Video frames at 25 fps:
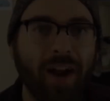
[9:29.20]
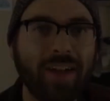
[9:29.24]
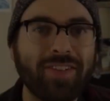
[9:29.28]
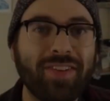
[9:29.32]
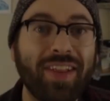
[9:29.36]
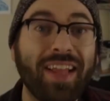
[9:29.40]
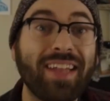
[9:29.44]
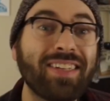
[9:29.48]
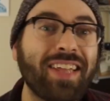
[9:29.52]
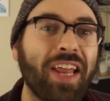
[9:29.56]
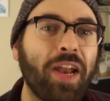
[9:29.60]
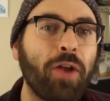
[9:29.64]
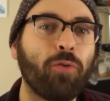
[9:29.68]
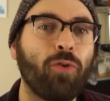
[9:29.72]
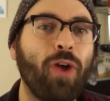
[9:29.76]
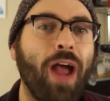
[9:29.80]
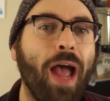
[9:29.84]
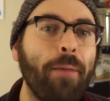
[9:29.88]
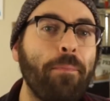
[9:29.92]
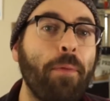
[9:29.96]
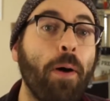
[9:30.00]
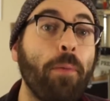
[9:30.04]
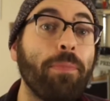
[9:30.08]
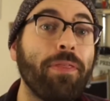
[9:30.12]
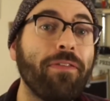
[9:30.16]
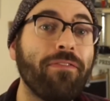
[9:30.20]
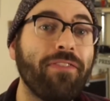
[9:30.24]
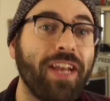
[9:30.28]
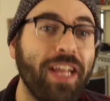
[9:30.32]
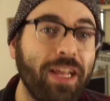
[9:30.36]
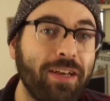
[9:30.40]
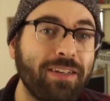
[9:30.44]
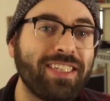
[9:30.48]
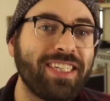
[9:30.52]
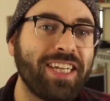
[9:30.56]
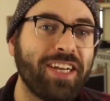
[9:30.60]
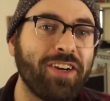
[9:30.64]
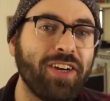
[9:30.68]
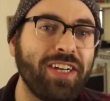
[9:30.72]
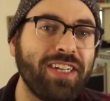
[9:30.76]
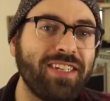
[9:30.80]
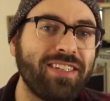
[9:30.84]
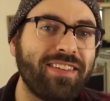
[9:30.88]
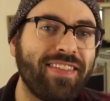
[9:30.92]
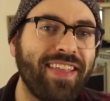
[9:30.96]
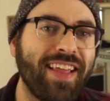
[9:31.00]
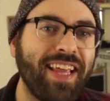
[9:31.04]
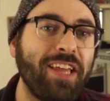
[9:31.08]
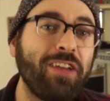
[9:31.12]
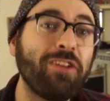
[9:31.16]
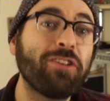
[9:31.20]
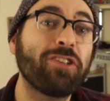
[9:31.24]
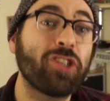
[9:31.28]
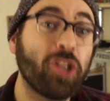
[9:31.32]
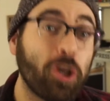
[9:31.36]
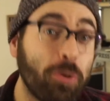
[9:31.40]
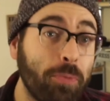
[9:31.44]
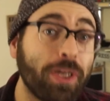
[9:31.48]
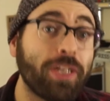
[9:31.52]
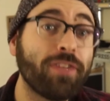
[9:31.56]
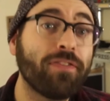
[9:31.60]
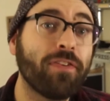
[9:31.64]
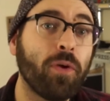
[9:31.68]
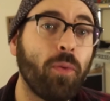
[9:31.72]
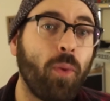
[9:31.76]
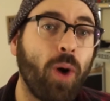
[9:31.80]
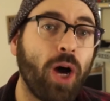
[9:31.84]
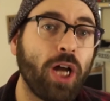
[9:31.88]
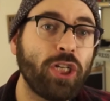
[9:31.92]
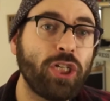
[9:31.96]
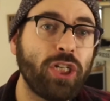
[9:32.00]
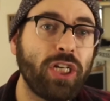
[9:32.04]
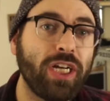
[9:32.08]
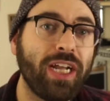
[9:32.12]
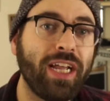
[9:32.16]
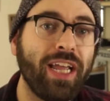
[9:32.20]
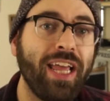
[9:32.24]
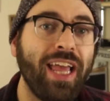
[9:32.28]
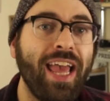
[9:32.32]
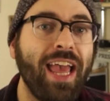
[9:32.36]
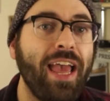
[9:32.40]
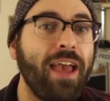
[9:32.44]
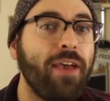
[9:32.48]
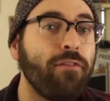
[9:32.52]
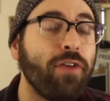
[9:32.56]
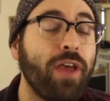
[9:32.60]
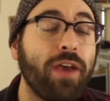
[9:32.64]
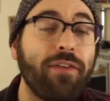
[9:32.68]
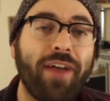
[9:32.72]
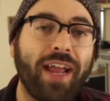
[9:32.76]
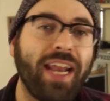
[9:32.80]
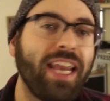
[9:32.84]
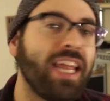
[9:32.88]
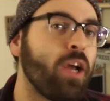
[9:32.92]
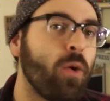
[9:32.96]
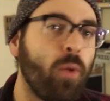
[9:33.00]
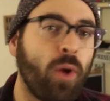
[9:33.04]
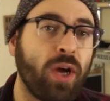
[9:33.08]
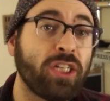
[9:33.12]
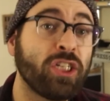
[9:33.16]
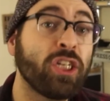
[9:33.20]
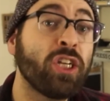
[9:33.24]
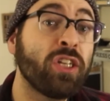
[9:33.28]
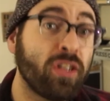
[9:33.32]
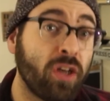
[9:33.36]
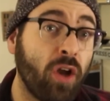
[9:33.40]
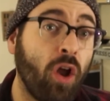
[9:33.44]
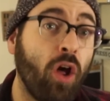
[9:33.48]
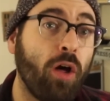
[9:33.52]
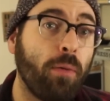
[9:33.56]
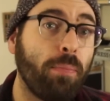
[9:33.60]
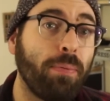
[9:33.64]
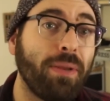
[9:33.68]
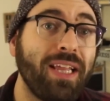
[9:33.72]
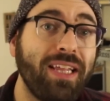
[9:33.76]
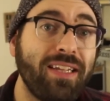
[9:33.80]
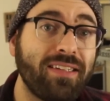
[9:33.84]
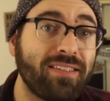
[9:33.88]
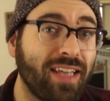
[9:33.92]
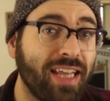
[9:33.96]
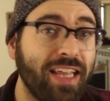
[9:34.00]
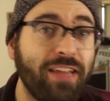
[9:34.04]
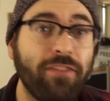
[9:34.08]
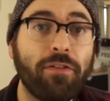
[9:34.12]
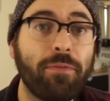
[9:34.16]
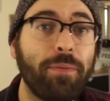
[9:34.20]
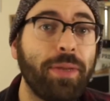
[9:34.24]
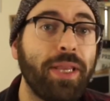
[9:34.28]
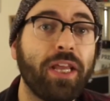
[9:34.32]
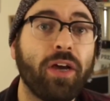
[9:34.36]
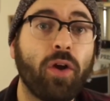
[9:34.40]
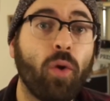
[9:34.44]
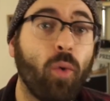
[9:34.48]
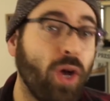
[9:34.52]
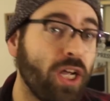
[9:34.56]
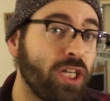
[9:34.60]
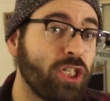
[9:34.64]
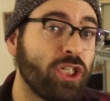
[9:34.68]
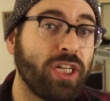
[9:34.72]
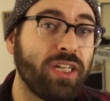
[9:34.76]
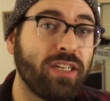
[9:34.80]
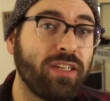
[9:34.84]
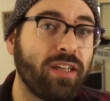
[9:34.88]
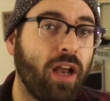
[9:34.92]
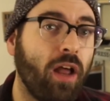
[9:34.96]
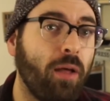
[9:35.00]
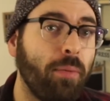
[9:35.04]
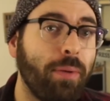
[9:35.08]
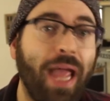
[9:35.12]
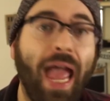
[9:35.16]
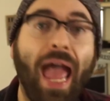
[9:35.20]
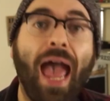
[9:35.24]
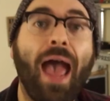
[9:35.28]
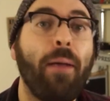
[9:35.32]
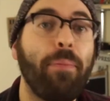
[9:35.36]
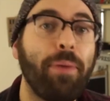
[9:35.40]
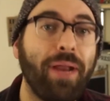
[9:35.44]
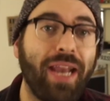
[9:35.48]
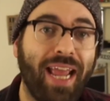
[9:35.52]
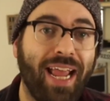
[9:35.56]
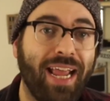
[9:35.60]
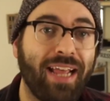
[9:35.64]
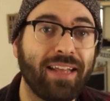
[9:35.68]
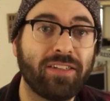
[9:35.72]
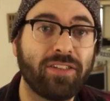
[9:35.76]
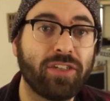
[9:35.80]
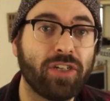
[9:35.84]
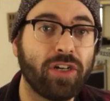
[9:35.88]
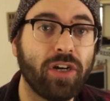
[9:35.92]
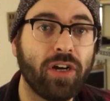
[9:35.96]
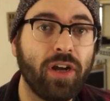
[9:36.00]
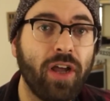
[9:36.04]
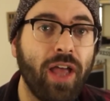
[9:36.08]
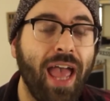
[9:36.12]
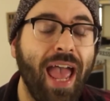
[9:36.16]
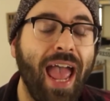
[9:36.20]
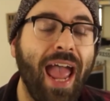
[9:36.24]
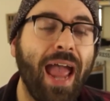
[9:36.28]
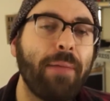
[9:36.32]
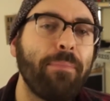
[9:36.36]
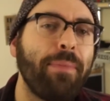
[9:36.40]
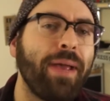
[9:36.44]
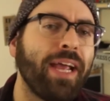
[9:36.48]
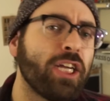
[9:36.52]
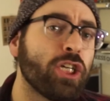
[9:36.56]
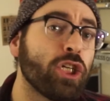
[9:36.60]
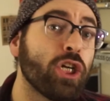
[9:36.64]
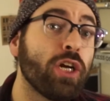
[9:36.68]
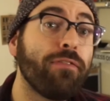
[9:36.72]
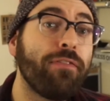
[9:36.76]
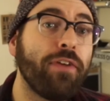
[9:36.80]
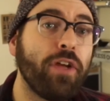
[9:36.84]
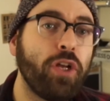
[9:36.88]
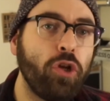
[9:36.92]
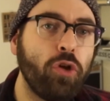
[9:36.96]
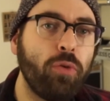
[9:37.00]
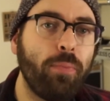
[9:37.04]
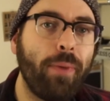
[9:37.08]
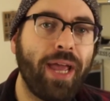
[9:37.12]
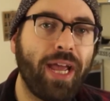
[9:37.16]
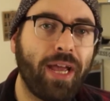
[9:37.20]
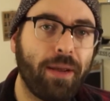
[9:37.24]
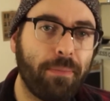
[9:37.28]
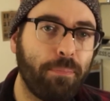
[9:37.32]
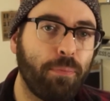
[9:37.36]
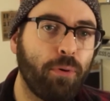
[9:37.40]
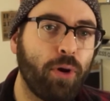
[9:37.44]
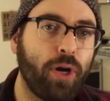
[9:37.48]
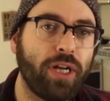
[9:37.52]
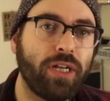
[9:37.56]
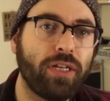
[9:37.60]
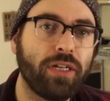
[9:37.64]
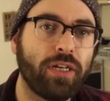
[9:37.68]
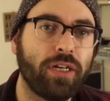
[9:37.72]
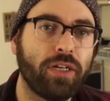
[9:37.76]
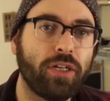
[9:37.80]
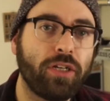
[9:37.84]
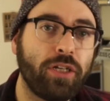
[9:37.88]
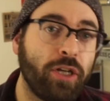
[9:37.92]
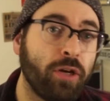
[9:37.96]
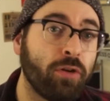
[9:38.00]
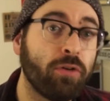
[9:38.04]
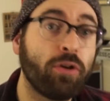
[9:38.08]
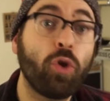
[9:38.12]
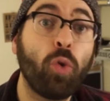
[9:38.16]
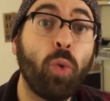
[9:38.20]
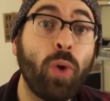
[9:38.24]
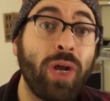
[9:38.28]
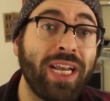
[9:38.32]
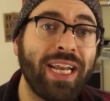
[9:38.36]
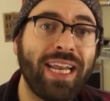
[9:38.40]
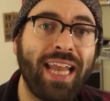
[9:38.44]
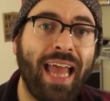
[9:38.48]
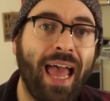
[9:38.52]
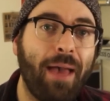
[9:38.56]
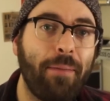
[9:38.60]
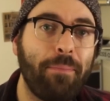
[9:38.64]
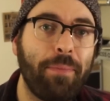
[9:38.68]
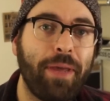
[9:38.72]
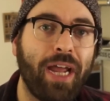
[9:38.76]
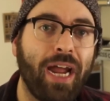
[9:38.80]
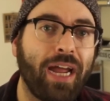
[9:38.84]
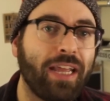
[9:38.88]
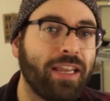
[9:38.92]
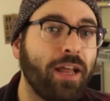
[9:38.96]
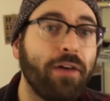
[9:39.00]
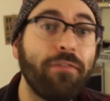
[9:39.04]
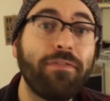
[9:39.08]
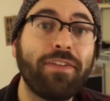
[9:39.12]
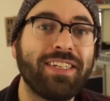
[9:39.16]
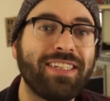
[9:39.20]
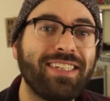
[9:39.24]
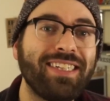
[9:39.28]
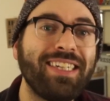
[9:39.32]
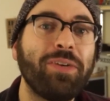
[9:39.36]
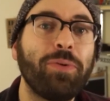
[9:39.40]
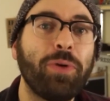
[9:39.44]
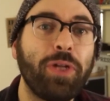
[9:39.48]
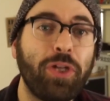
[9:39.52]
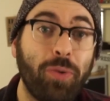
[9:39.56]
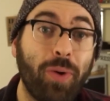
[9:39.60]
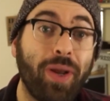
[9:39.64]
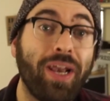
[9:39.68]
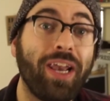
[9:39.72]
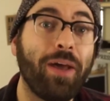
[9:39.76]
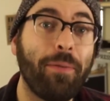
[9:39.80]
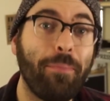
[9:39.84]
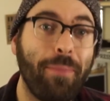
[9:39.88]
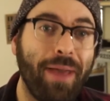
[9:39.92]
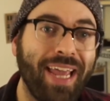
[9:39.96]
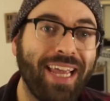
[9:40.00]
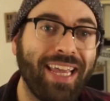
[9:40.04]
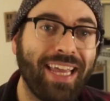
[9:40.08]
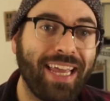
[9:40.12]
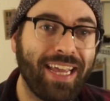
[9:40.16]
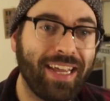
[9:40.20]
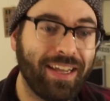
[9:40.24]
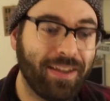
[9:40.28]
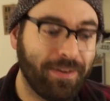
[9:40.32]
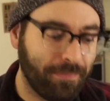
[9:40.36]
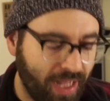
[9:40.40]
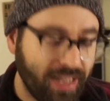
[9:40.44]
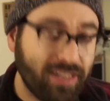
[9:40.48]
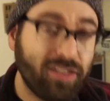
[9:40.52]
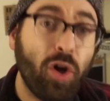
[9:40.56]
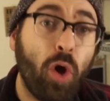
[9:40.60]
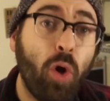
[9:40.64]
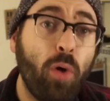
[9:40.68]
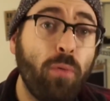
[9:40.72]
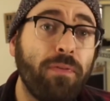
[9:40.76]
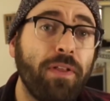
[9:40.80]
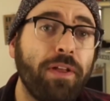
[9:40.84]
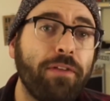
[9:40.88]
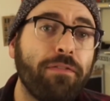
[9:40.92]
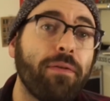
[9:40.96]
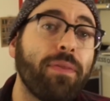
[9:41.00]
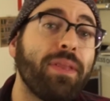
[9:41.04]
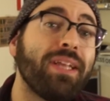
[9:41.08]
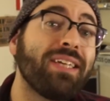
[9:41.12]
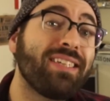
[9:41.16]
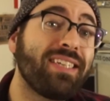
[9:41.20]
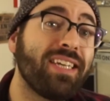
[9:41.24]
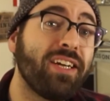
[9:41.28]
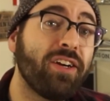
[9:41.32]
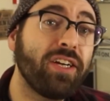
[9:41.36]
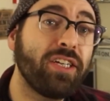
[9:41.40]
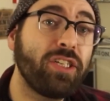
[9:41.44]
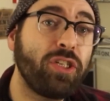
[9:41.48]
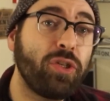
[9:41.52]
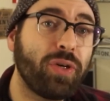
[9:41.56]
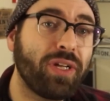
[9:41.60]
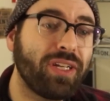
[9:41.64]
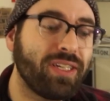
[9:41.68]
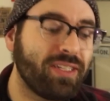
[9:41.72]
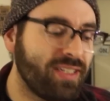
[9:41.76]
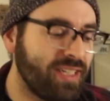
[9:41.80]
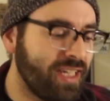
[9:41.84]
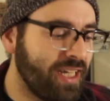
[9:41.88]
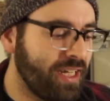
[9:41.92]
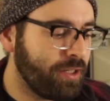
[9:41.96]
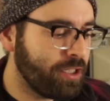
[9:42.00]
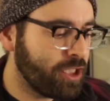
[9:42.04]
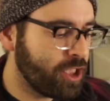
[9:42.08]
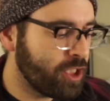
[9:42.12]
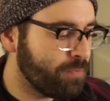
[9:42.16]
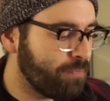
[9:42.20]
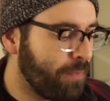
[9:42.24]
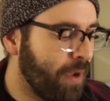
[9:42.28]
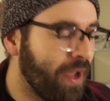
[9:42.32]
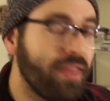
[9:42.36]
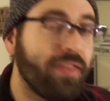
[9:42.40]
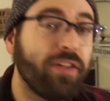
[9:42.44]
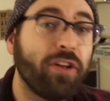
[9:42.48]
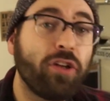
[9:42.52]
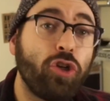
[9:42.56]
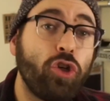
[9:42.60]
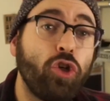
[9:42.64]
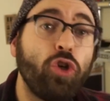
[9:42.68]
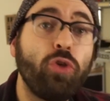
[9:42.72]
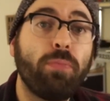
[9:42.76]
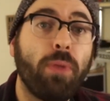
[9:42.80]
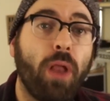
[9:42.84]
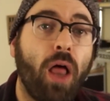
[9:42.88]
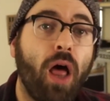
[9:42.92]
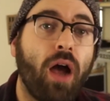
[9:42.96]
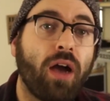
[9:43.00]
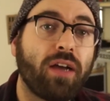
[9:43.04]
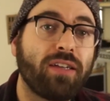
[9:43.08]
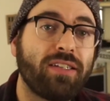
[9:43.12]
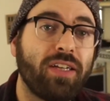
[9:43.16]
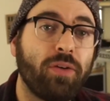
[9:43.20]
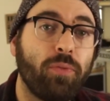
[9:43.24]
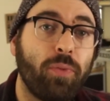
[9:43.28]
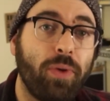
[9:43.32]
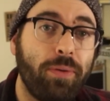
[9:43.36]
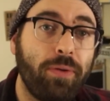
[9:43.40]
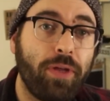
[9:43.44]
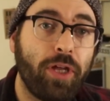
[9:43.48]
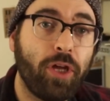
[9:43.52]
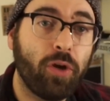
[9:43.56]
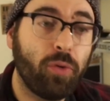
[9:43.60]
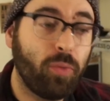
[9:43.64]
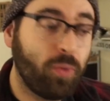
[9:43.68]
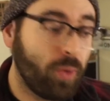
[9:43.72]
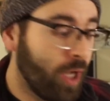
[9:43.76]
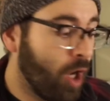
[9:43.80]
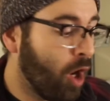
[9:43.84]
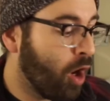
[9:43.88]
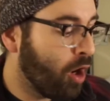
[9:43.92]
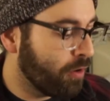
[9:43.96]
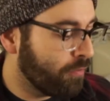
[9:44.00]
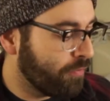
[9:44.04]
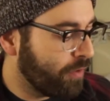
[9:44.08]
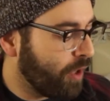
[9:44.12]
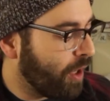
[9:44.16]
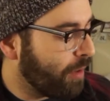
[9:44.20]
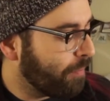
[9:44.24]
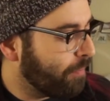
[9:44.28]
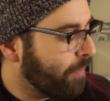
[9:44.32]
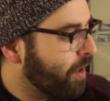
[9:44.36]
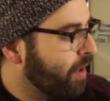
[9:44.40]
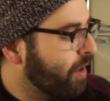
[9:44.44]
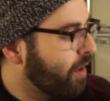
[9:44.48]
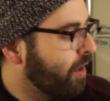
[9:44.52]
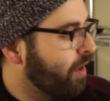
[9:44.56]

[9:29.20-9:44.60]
right, so that's gonna wrap up the video series. Thank you so much for watching. If you have any questions at all, please leave them in the questions and I'll be happy to answer. And make sure if you do make a print to, you know, tweet it at me. I'd love to see what you end up making. And so hopefully from this series you can see just by the two blocks that we, you know, we carved up,